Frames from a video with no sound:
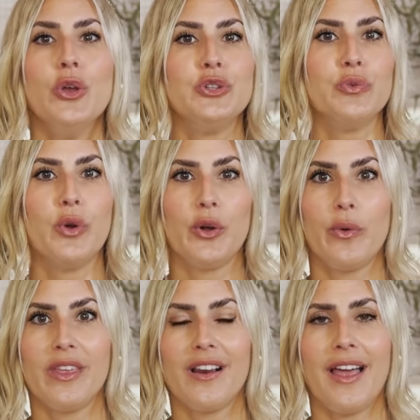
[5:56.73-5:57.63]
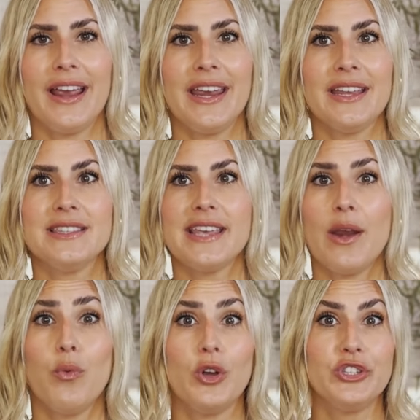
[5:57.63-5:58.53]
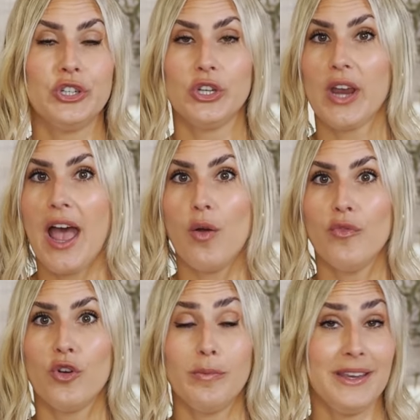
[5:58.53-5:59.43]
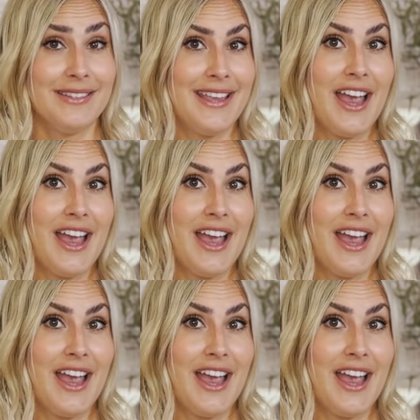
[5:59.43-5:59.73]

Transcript: to work with clients and what to look out for because they